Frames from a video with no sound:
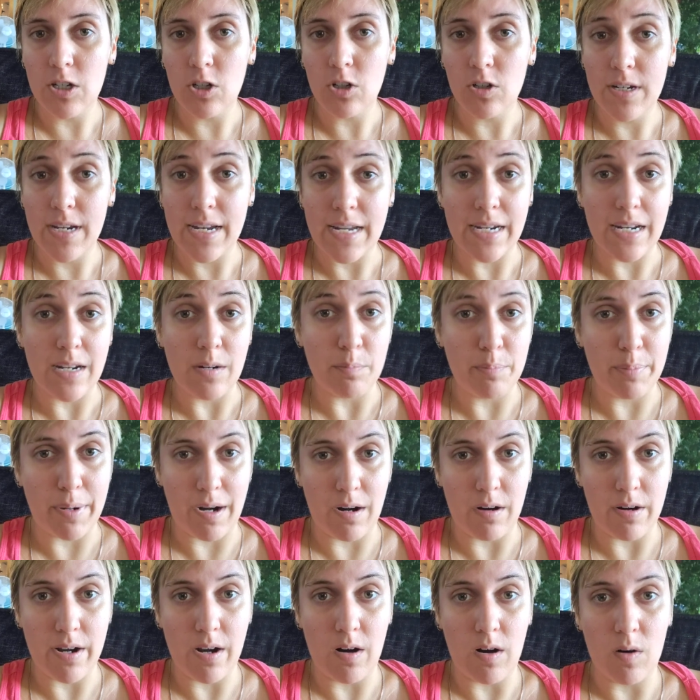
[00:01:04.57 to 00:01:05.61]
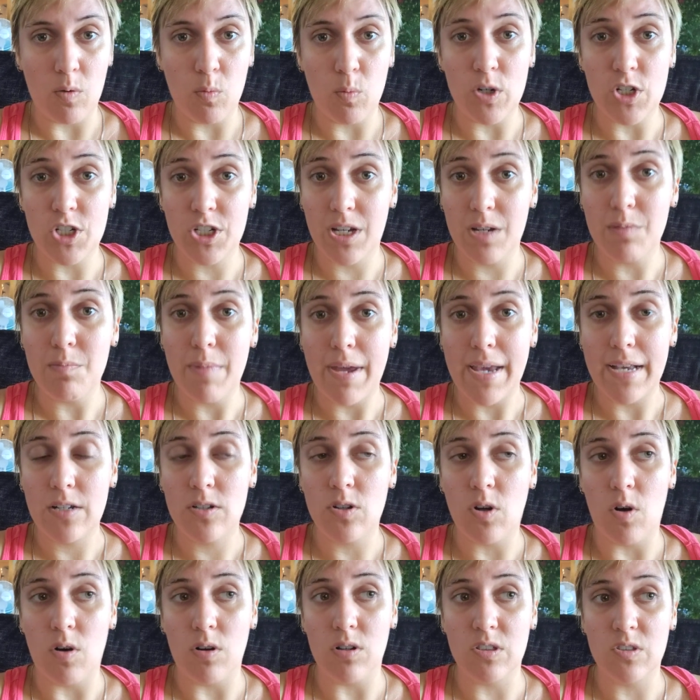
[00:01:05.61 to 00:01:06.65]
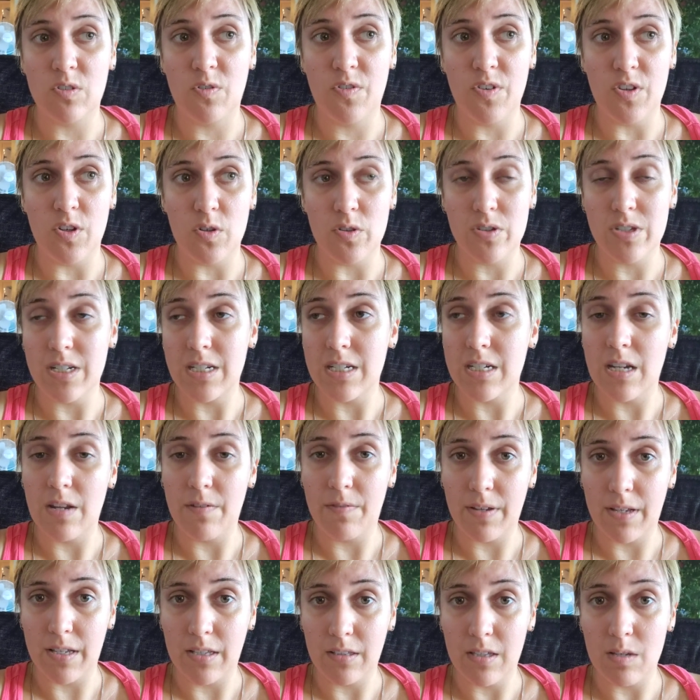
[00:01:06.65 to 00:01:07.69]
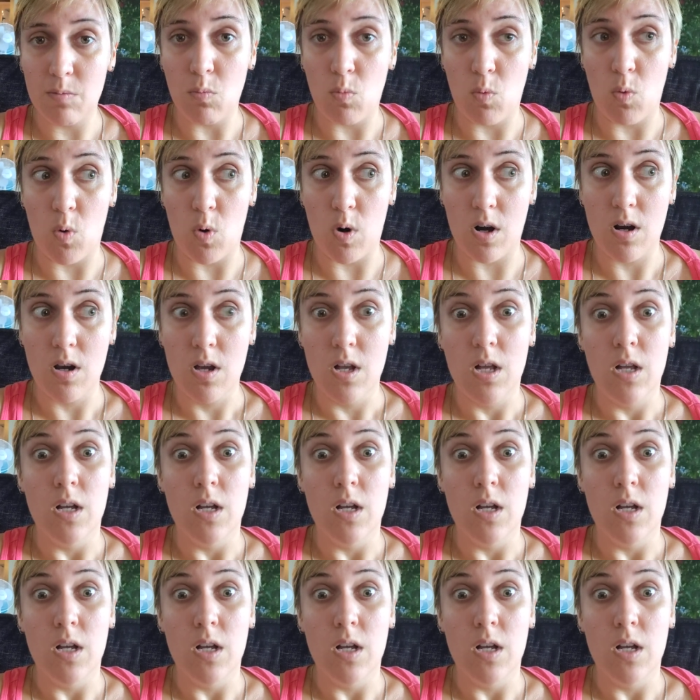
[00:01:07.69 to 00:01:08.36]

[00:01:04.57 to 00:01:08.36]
creating a barrier which can make dogs feel significantly more